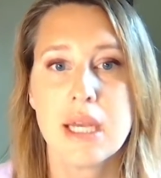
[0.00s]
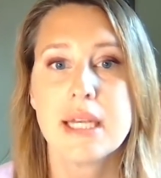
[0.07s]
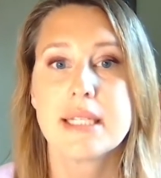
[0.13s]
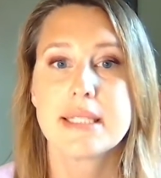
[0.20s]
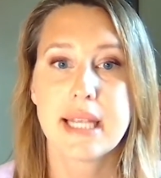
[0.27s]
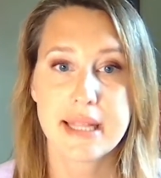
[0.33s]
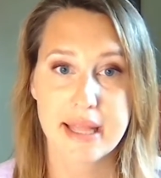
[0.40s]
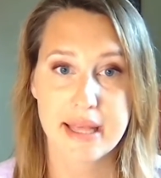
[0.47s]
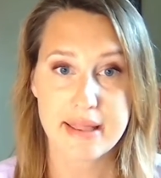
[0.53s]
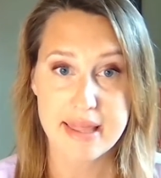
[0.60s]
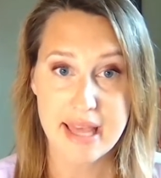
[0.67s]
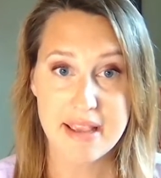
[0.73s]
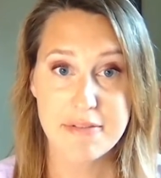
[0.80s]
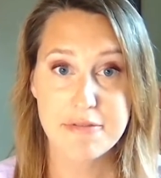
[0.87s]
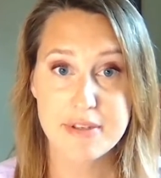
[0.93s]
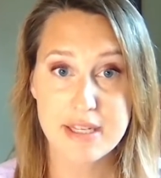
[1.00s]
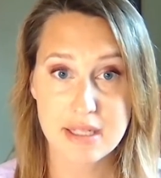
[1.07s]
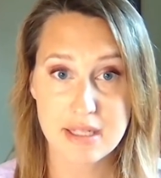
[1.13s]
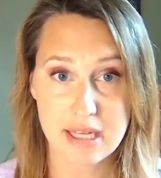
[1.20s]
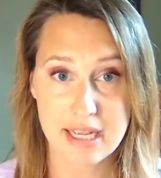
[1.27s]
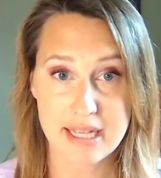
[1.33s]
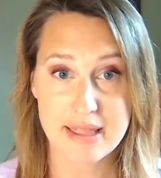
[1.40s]
say that they feel
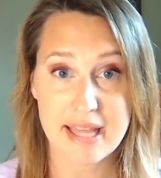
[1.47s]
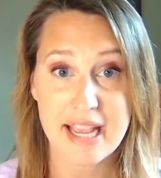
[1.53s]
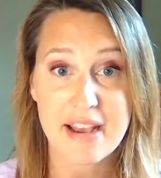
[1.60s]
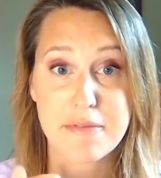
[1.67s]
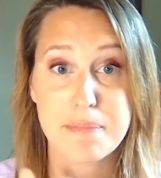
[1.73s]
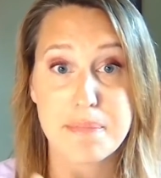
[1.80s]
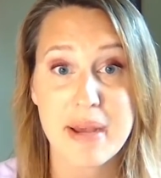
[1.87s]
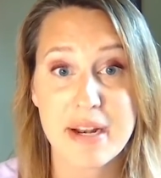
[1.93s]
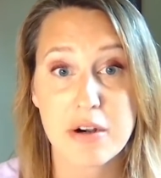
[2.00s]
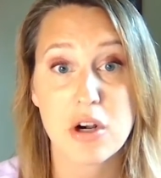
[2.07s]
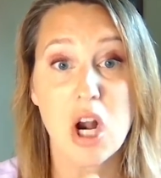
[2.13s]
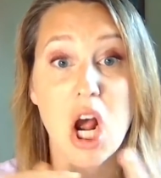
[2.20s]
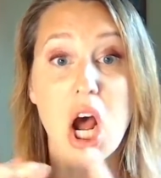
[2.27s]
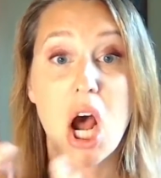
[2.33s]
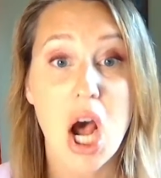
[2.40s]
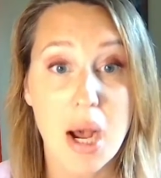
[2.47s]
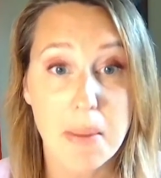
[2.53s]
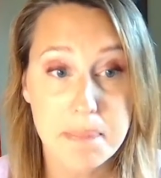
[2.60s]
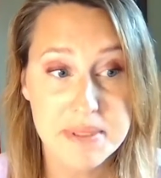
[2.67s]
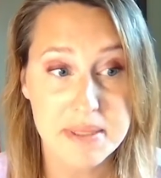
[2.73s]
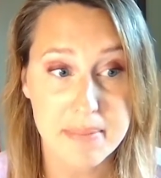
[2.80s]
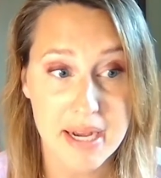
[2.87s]
like they have better
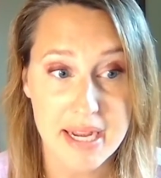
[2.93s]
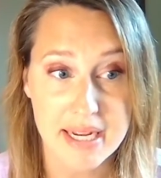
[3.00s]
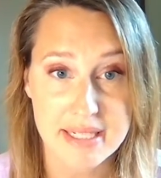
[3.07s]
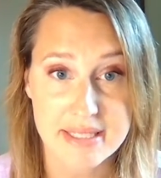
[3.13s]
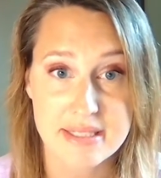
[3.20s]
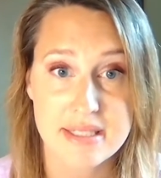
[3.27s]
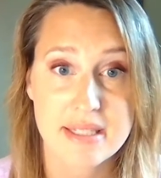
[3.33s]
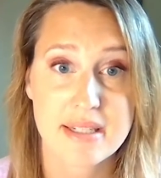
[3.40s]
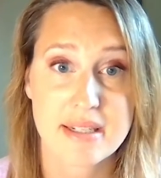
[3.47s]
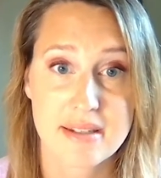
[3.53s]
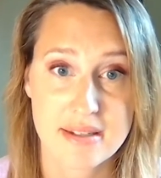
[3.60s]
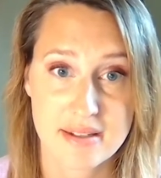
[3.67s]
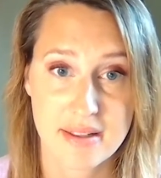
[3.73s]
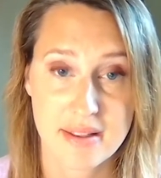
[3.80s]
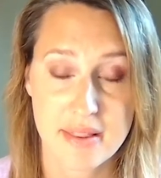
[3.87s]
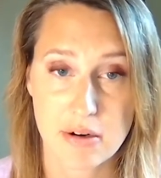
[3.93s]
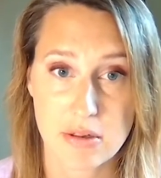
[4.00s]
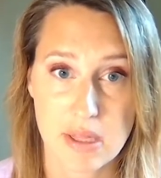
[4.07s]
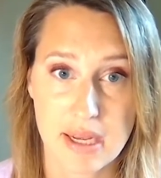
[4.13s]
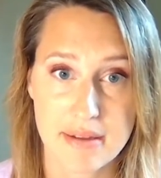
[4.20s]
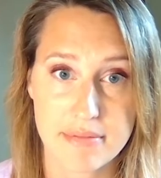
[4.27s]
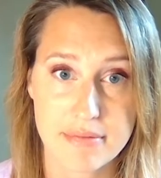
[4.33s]
optimized their
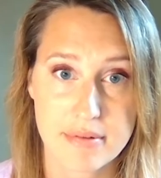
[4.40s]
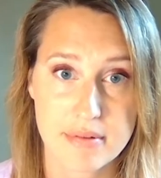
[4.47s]
life,